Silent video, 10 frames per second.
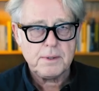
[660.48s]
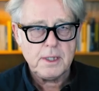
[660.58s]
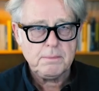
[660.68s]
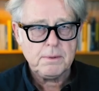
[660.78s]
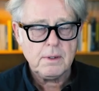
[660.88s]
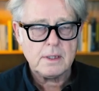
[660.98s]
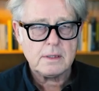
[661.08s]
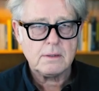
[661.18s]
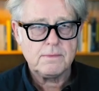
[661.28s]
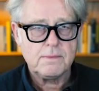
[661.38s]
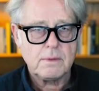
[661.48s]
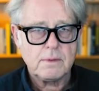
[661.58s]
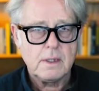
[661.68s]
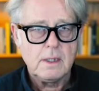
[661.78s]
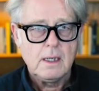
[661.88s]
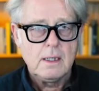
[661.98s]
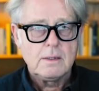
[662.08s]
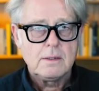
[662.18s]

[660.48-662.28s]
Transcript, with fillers: people, and so forth. Mm-hmm.